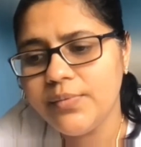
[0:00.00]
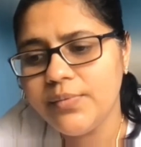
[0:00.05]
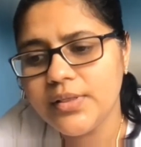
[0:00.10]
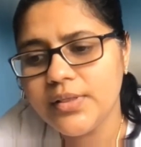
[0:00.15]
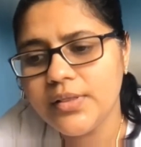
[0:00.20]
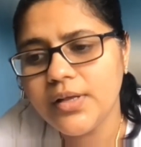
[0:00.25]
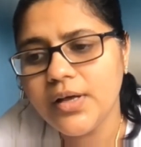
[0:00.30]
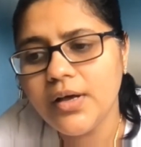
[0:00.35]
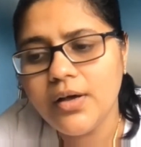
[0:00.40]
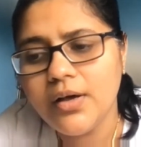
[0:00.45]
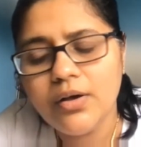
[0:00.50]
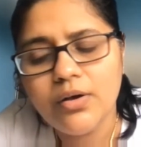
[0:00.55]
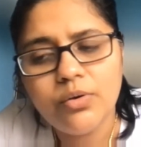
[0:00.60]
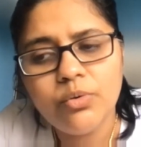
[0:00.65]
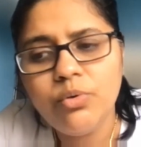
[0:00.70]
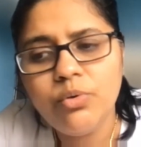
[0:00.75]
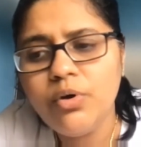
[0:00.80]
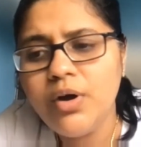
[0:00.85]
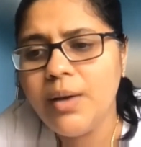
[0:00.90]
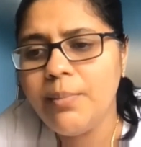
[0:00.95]
with
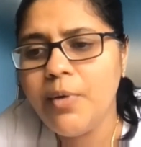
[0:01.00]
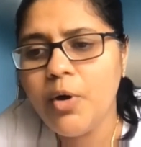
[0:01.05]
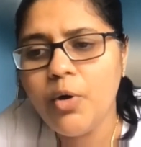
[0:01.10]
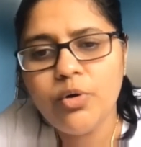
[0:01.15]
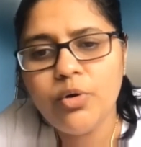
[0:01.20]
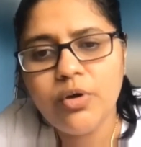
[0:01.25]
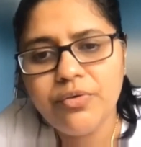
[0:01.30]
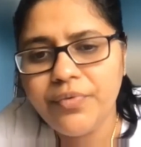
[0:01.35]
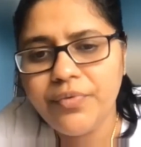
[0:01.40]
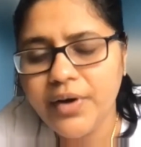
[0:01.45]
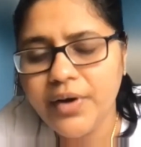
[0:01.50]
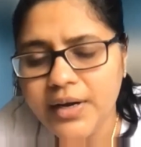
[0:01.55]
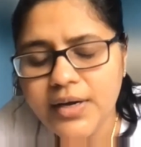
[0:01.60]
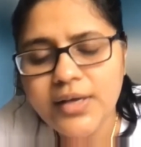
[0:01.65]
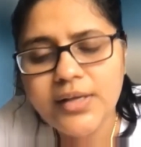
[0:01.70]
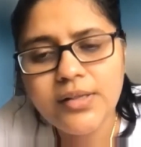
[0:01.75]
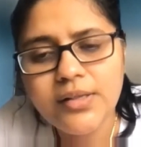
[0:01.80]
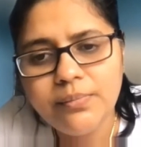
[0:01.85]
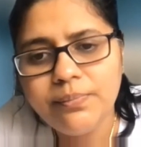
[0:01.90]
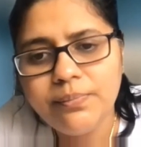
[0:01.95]
good amount of
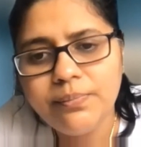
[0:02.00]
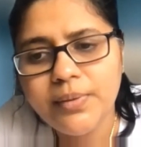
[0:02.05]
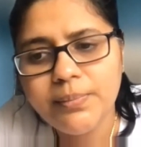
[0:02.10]
training.